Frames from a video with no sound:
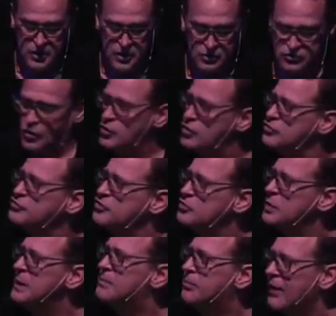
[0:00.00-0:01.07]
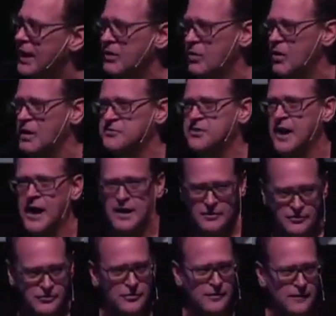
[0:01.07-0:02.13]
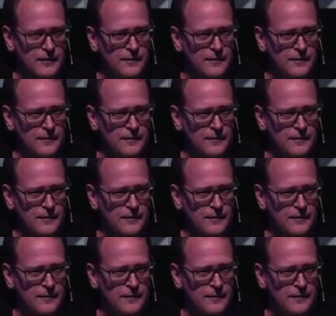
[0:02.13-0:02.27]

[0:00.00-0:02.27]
So who should we prioritize?